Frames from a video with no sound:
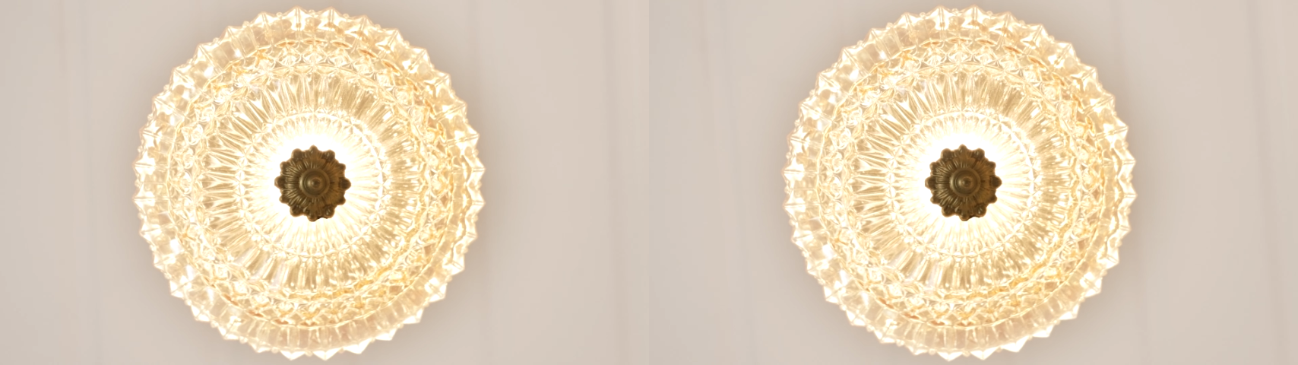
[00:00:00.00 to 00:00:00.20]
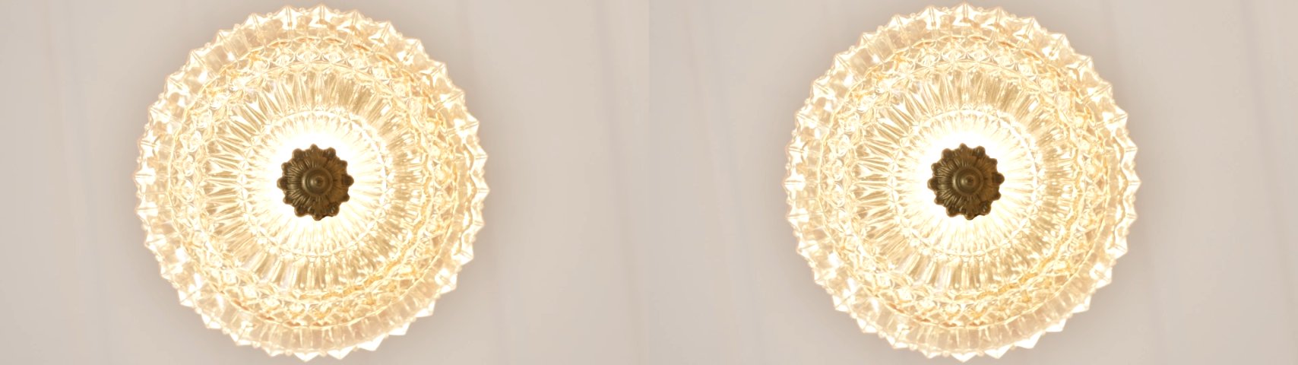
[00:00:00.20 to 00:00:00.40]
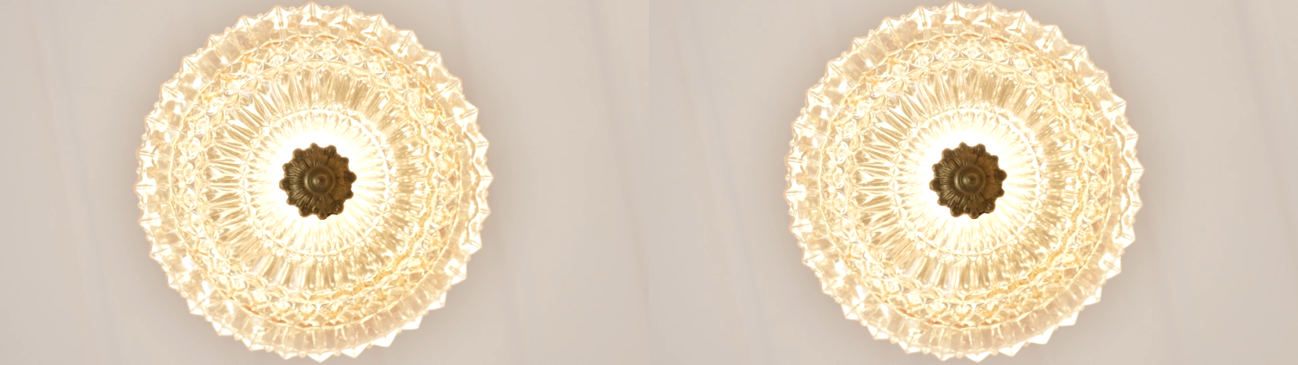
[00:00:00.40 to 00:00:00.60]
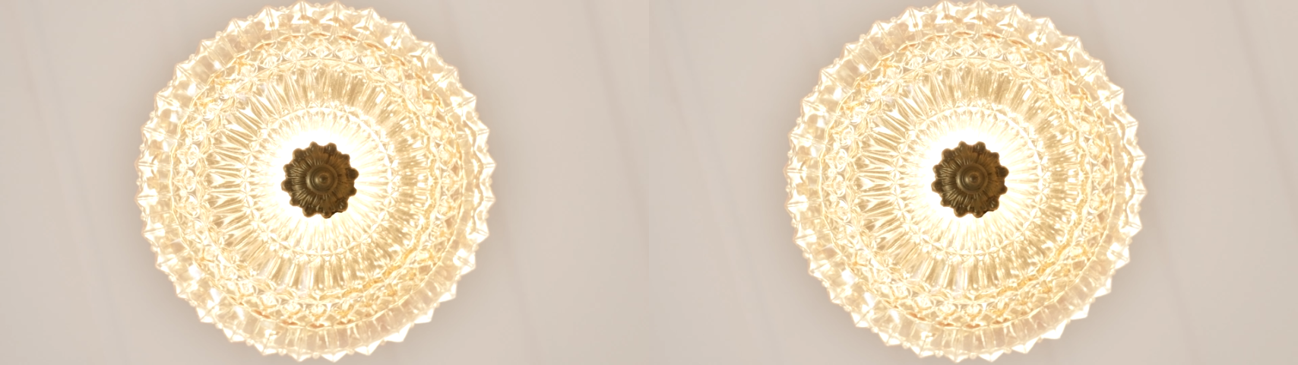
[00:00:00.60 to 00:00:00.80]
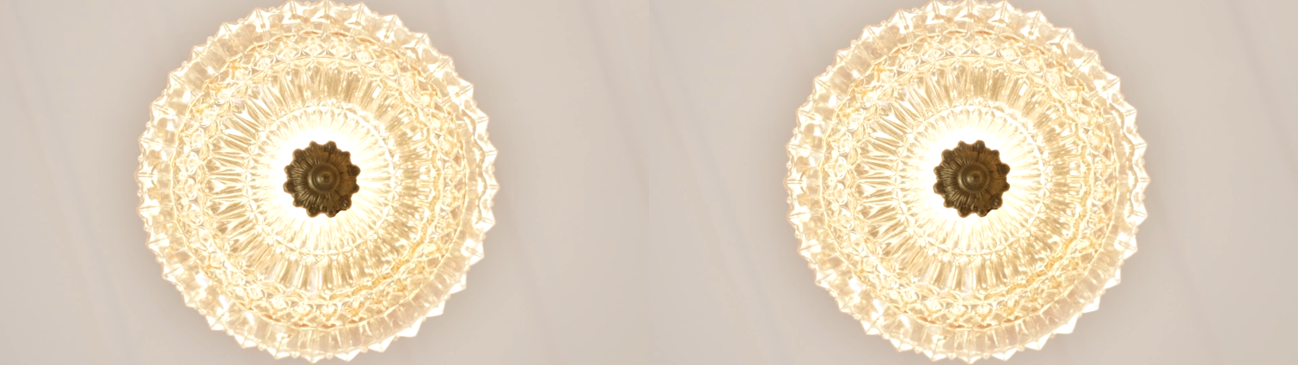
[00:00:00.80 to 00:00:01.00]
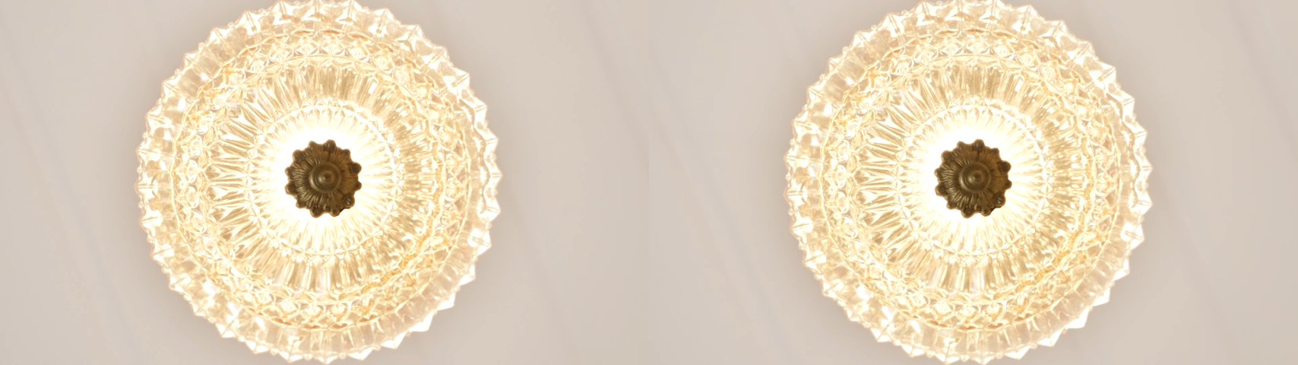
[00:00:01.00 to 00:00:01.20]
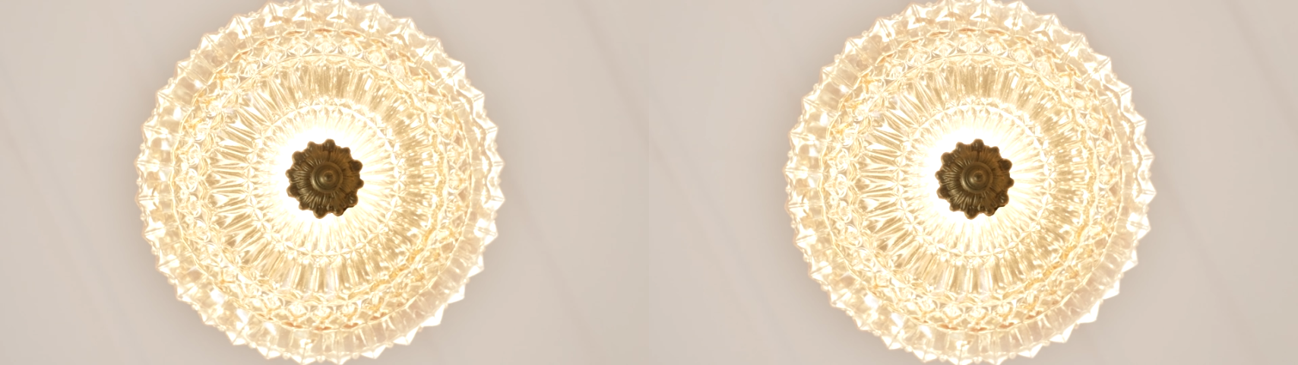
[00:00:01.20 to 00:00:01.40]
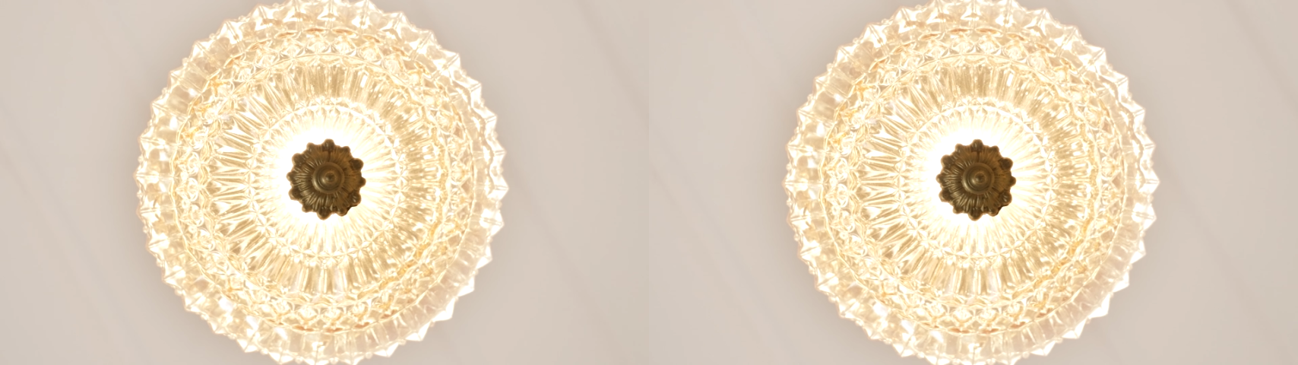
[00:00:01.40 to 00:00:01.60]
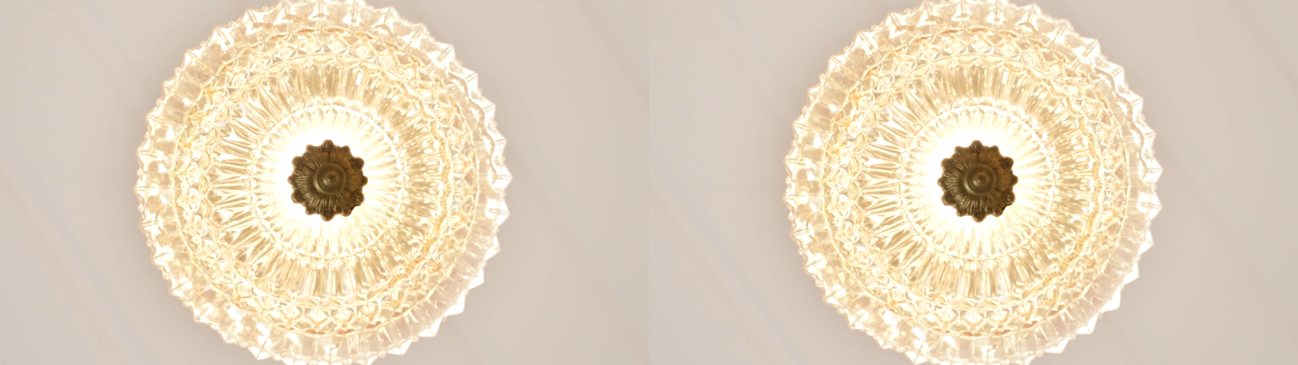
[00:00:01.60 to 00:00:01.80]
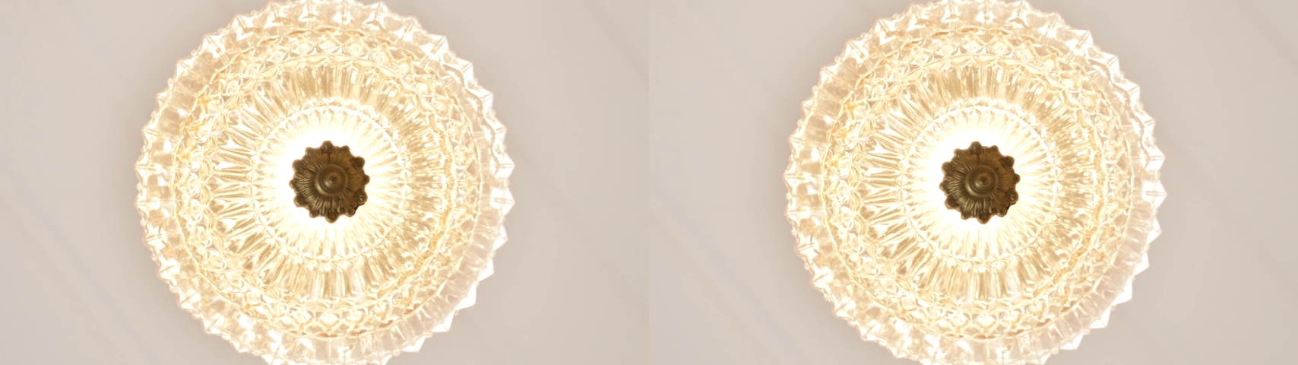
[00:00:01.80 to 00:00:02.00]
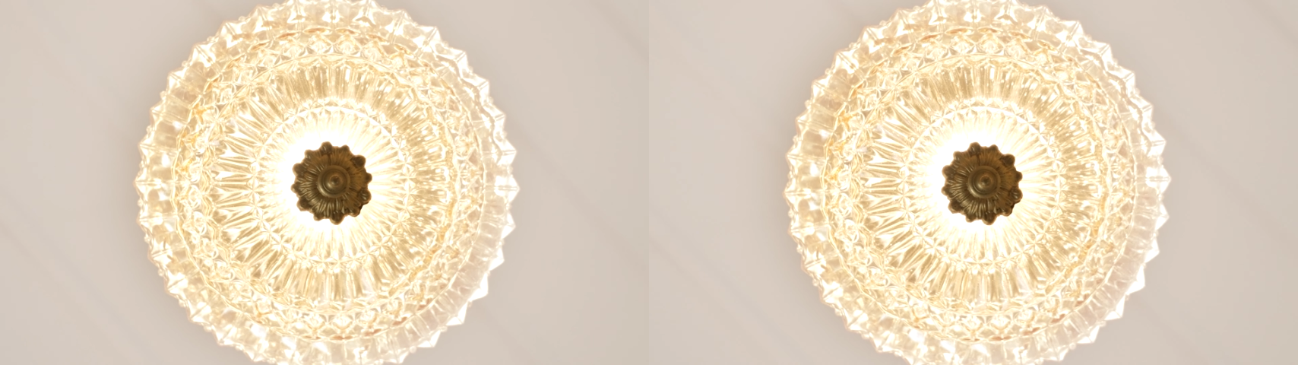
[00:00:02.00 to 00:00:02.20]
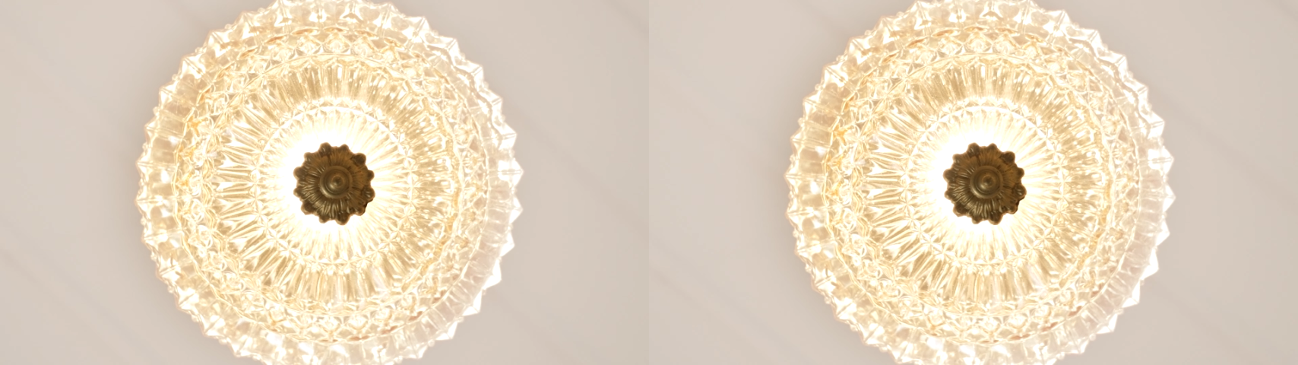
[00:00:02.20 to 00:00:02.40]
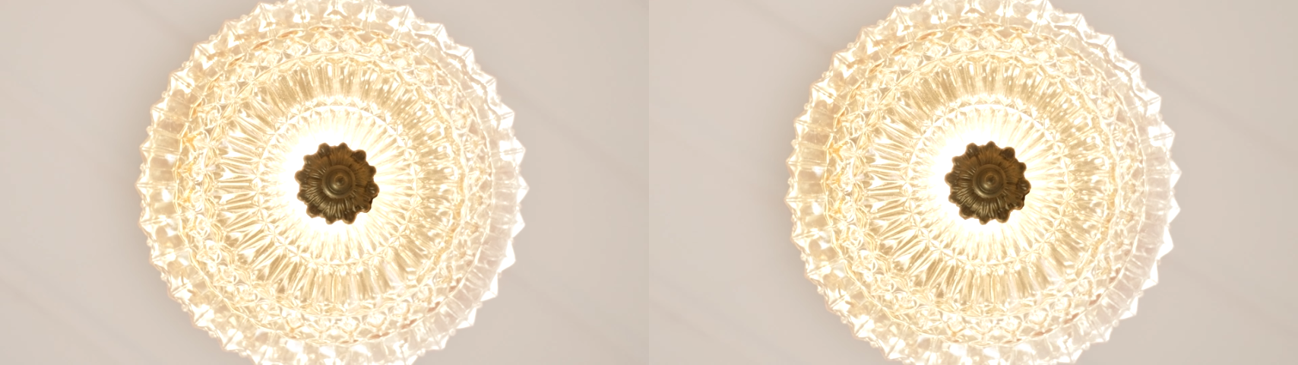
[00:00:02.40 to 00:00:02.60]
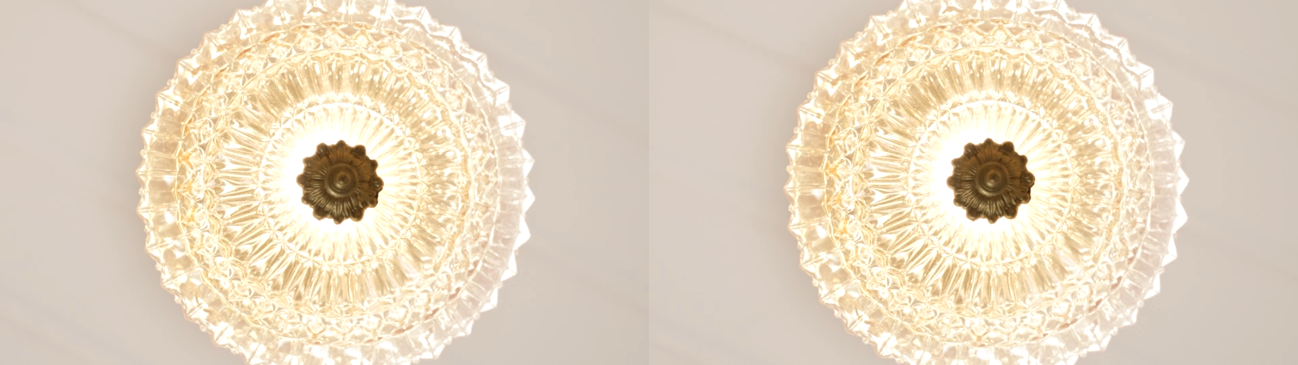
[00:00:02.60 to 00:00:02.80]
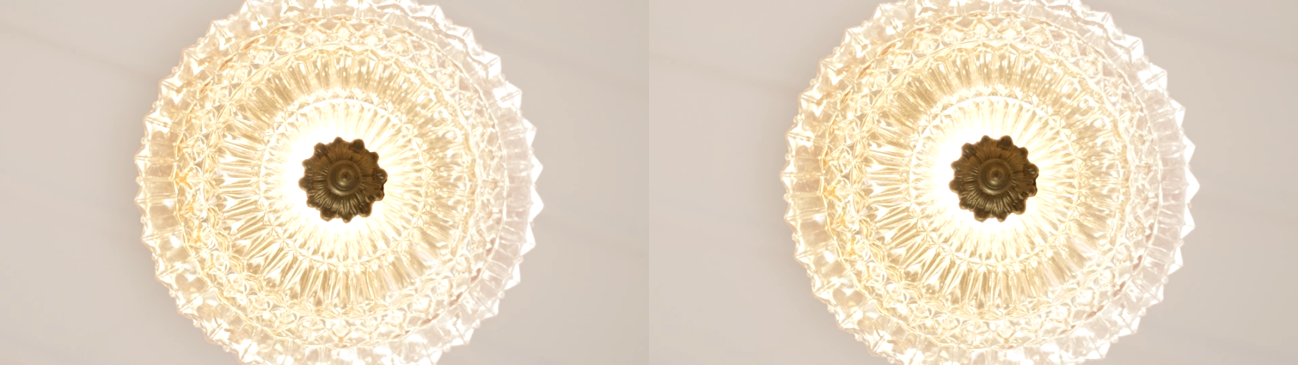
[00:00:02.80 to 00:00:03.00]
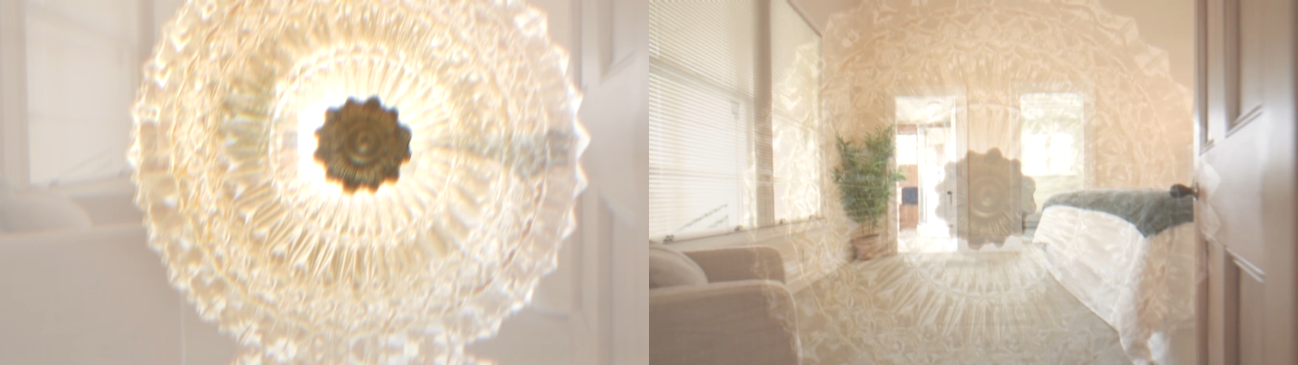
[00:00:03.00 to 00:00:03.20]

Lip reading: (no speaker visible)